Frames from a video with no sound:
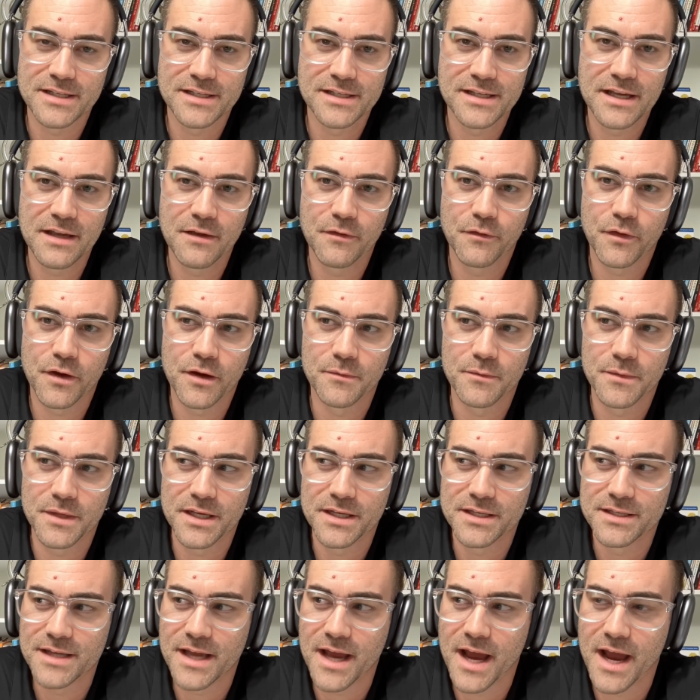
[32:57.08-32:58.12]
see from
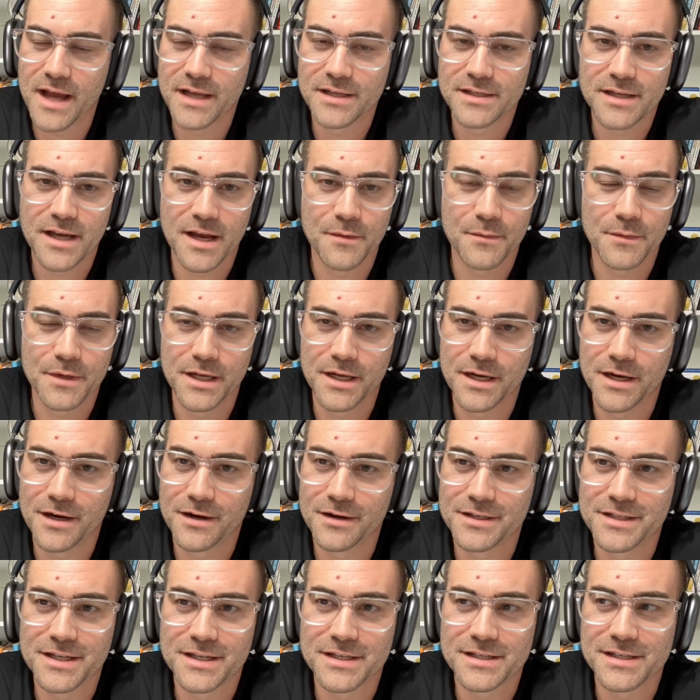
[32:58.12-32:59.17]
these guys coming in
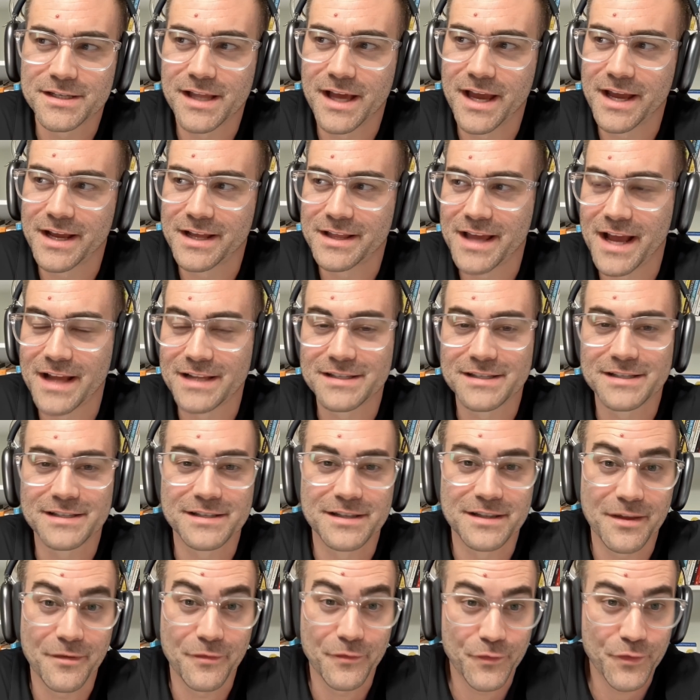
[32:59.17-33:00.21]
are just like, that's
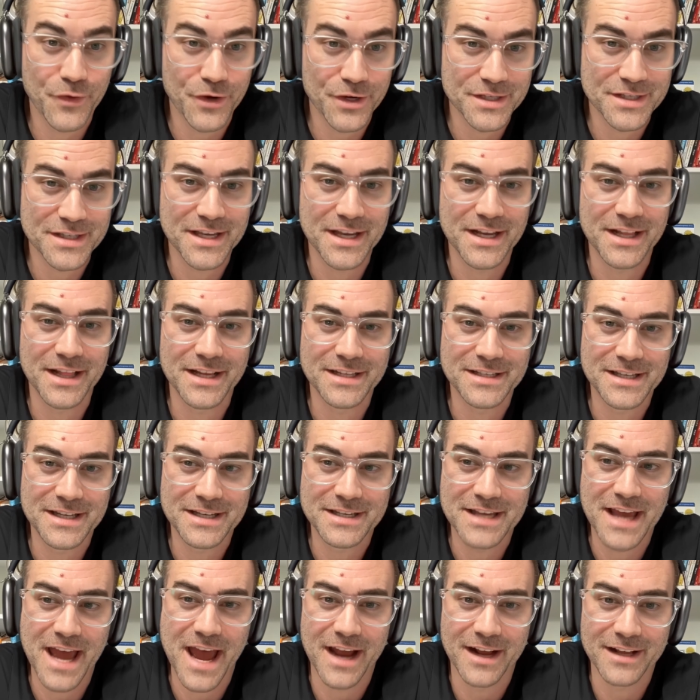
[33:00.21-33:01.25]
the first thing, let's
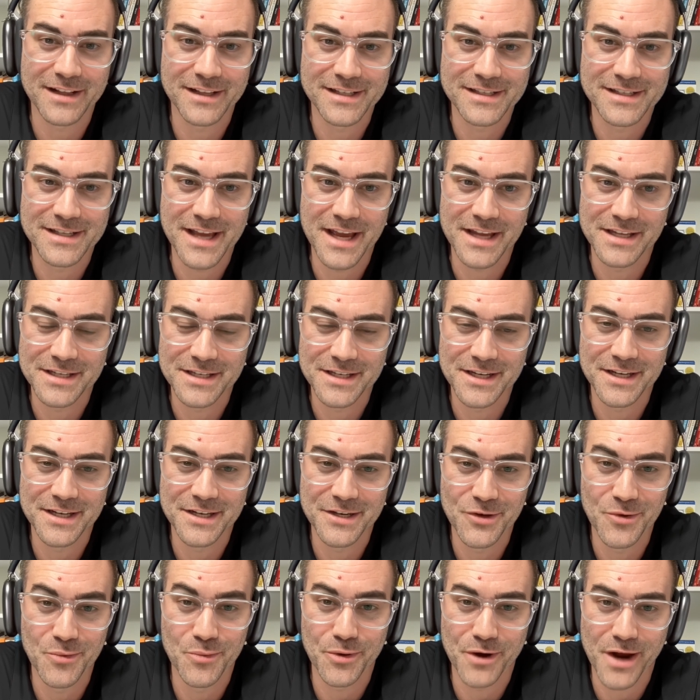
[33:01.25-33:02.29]
attack. Let's get you a
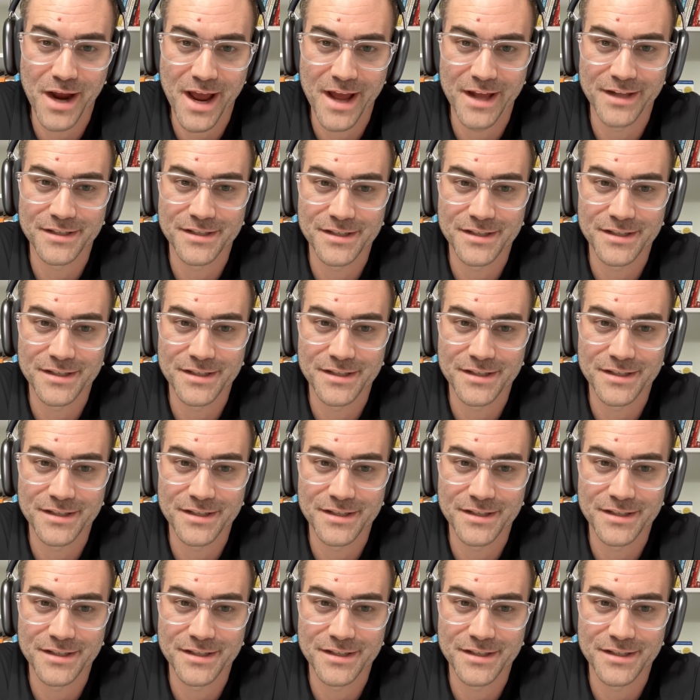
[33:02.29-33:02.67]
new brand.